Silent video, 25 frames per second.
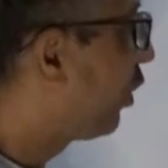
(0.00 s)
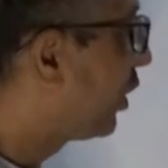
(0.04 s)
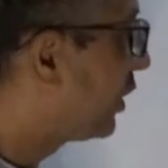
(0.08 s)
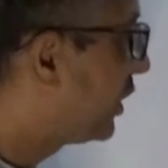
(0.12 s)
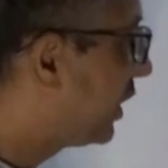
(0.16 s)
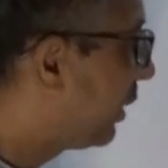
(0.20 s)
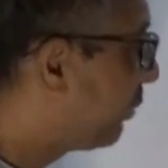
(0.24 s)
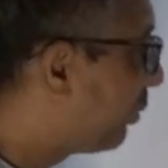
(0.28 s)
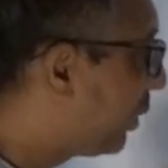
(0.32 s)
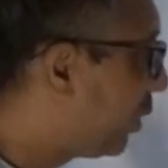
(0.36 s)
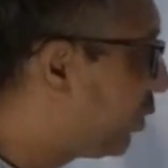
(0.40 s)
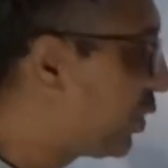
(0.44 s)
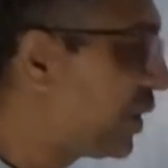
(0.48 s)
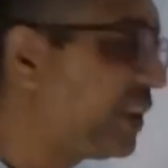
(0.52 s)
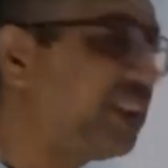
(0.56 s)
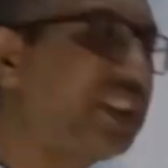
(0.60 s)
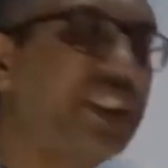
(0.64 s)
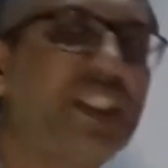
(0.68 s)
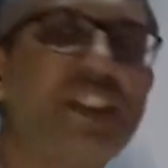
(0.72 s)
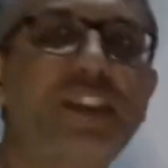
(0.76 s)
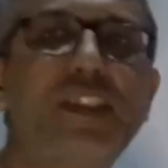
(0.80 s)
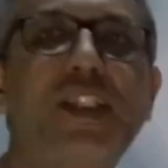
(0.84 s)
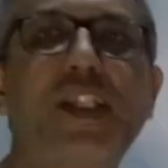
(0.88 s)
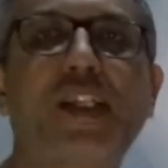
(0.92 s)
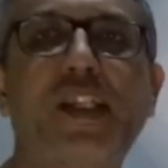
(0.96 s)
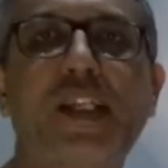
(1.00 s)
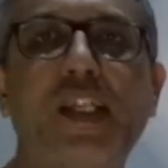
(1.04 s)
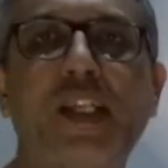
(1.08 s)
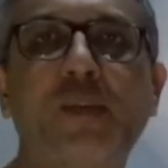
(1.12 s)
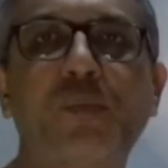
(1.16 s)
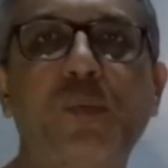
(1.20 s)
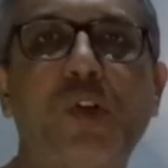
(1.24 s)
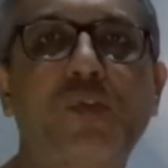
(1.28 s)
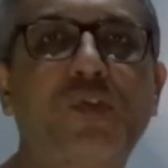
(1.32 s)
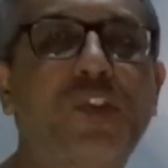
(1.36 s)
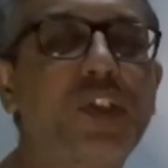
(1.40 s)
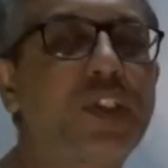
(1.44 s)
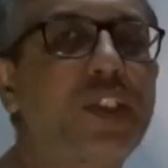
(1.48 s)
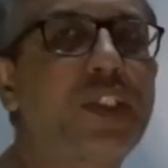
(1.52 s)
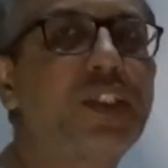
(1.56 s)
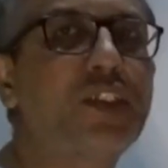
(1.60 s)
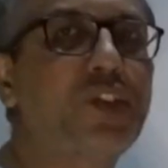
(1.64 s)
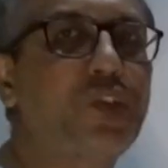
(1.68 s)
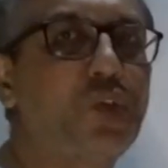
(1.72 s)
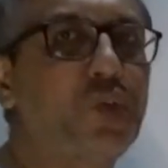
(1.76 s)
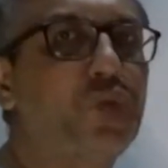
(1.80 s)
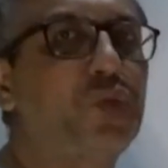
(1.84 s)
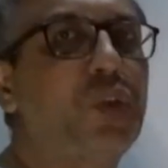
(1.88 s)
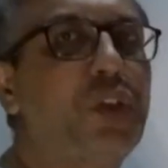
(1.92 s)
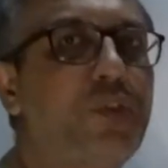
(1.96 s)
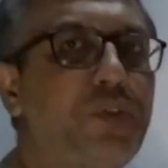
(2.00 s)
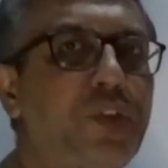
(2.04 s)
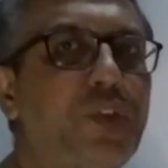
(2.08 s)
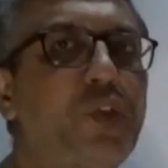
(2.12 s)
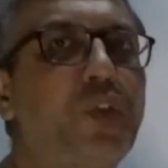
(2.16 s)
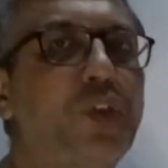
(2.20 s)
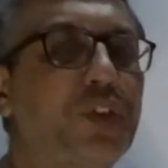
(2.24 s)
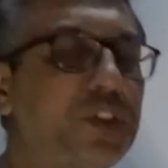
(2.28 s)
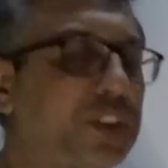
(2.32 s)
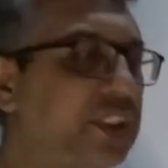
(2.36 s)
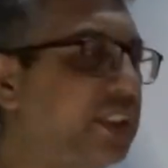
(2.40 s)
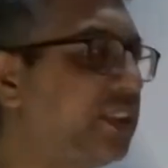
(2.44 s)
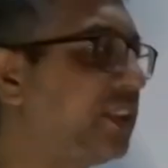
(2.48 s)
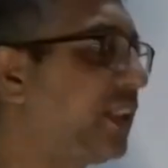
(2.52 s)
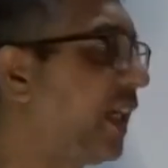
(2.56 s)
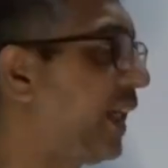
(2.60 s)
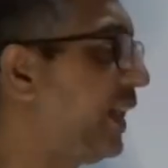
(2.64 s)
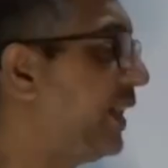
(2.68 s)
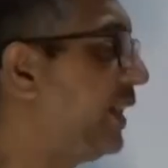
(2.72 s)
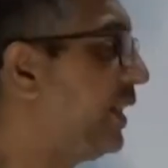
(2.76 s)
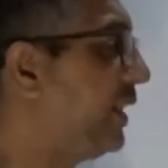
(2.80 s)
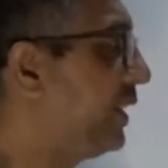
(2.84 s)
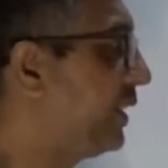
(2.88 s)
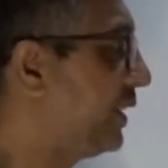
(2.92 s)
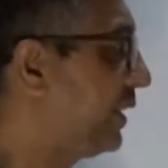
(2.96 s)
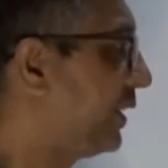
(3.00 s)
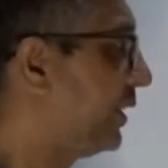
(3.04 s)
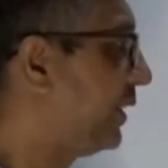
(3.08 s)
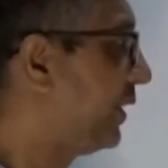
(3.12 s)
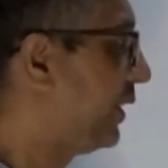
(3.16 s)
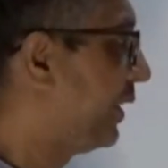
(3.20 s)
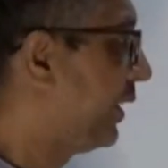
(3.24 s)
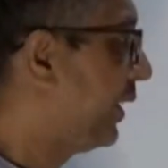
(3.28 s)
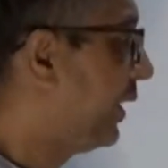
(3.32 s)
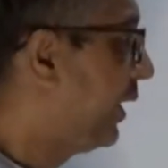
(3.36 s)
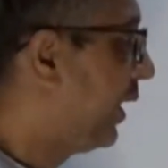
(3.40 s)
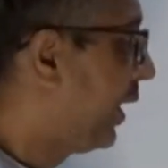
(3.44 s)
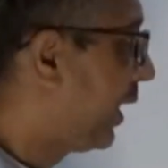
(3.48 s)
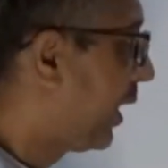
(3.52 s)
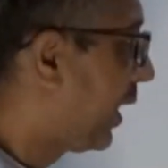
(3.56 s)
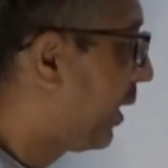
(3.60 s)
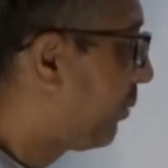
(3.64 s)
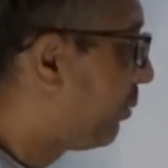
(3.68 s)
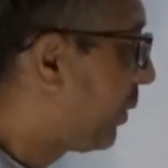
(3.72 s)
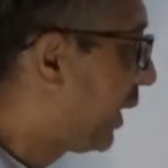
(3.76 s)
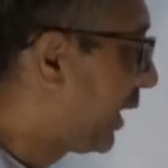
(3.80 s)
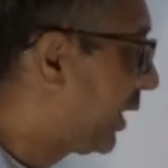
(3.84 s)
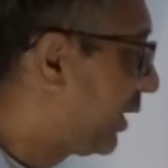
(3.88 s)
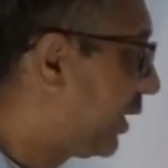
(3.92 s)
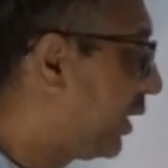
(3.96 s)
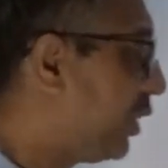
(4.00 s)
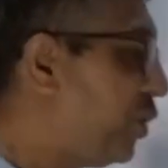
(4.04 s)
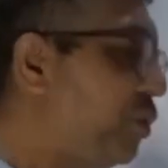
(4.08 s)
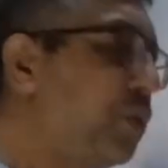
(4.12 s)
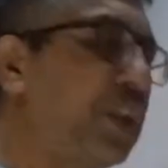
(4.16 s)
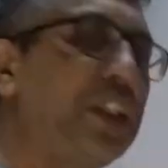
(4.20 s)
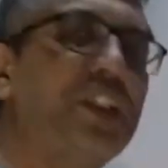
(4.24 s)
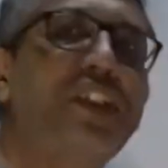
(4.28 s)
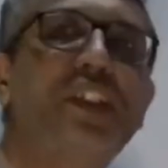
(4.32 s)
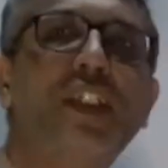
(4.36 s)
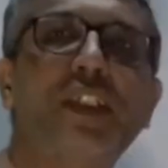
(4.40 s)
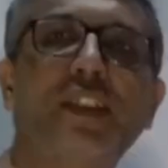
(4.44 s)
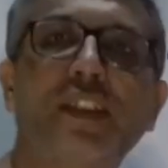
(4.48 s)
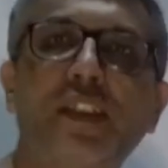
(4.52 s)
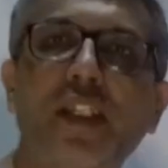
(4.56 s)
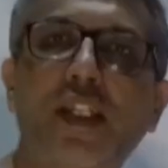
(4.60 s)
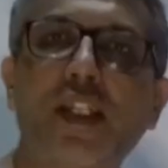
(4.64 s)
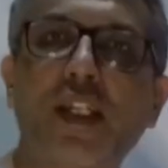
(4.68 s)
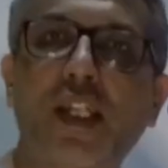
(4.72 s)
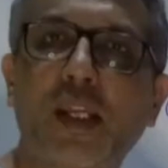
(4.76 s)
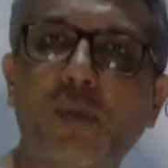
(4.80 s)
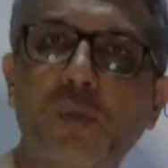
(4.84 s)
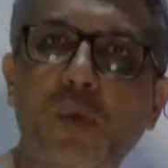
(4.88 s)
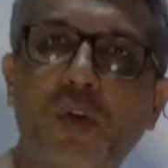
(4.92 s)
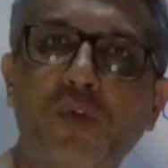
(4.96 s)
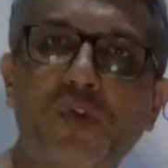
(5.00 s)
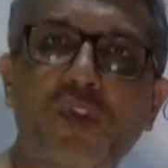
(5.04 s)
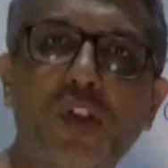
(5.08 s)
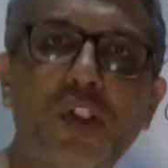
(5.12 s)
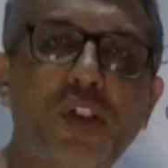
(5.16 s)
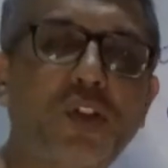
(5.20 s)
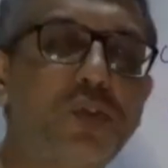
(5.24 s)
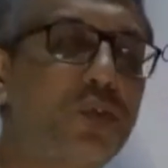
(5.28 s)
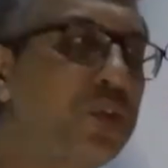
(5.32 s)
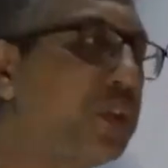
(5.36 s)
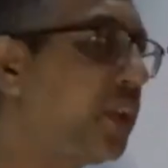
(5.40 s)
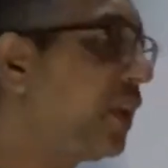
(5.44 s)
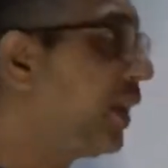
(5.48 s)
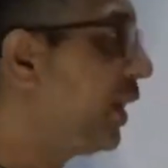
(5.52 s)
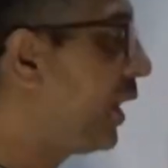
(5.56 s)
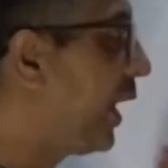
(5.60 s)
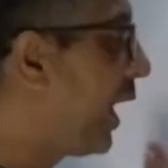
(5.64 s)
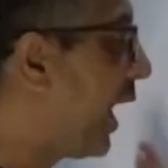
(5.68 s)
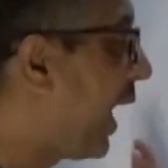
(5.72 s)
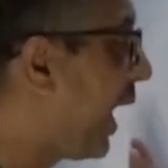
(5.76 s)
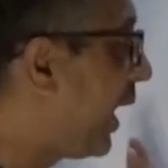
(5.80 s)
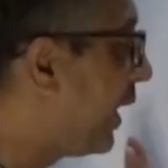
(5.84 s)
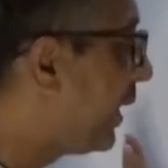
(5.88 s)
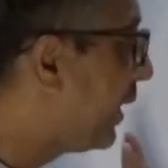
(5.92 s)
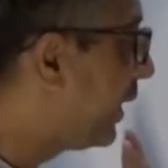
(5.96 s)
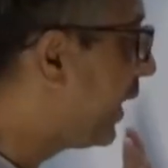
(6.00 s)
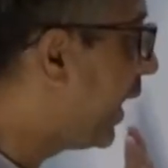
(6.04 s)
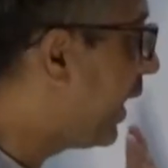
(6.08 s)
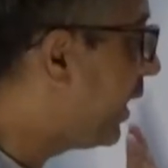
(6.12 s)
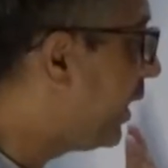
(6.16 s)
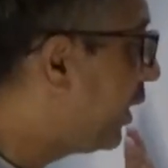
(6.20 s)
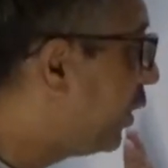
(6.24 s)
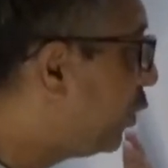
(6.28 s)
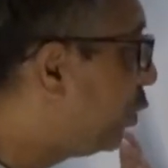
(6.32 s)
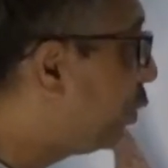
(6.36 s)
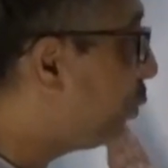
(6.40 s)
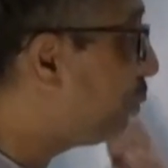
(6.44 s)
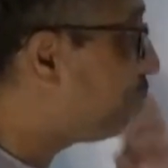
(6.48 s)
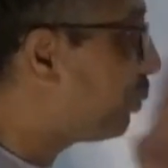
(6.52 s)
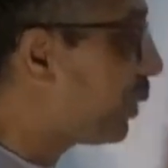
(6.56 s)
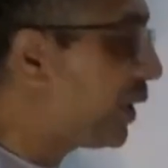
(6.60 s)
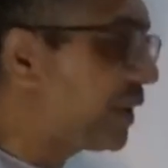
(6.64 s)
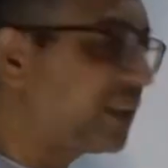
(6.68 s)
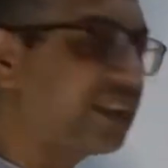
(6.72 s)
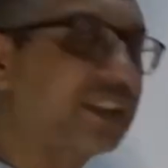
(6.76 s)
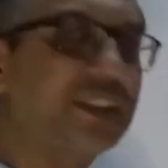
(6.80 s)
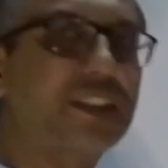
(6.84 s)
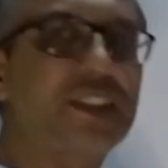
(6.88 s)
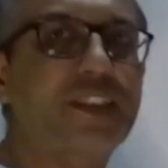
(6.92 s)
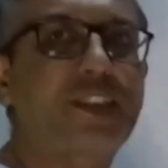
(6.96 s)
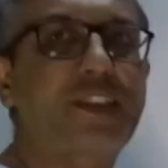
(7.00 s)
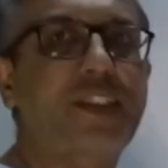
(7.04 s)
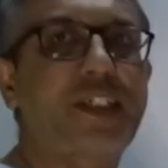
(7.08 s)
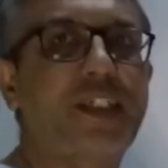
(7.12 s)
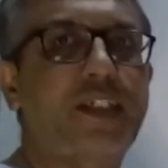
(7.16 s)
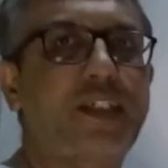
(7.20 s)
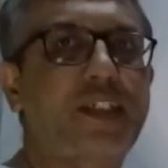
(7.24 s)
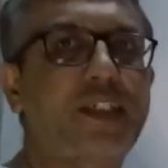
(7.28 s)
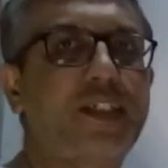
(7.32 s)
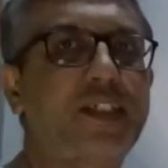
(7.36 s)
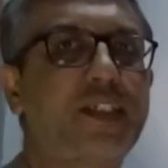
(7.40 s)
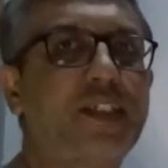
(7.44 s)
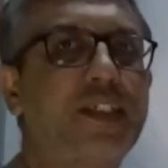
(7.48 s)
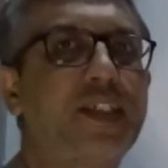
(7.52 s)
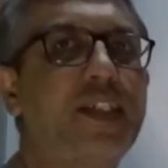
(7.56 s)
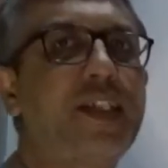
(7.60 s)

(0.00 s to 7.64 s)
For example, you can change the name of the things. Usually we don't change IDs, but you can change the name of the user and then you persist it.